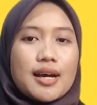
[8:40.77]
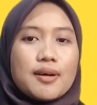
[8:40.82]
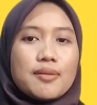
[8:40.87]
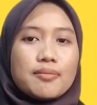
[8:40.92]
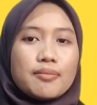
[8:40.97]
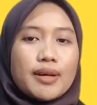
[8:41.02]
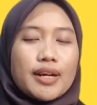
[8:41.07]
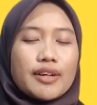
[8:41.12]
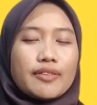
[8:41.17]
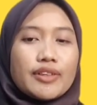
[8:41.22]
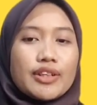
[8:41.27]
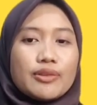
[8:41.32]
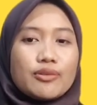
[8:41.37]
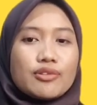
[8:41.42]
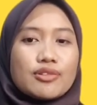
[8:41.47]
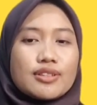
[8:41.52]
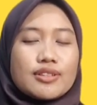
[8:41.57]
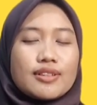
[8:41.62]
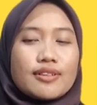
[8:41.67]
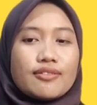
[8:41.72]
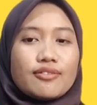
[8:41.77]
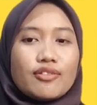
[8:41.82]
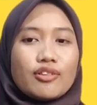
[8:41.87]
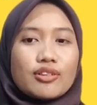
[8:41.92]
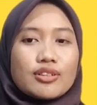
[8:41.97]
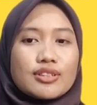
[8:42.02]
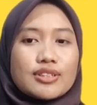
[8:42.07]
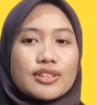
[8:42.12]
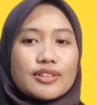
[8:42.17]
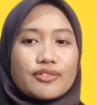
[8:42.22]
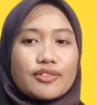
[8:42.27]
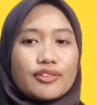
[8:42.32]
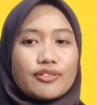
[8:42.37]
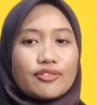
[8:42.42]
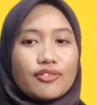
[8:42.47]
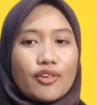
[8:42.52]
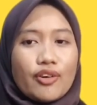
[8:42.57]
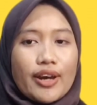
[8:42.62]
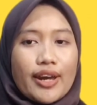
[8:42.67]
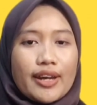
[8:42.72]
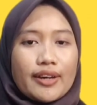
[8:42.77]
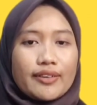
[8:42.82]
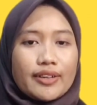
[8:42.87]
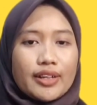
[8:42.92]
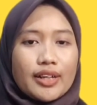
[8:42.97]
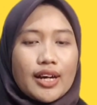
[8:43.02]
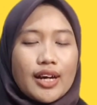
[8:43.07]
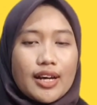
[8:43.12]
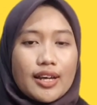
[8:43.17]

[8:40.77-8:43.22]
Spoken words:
by reduce the 404 error.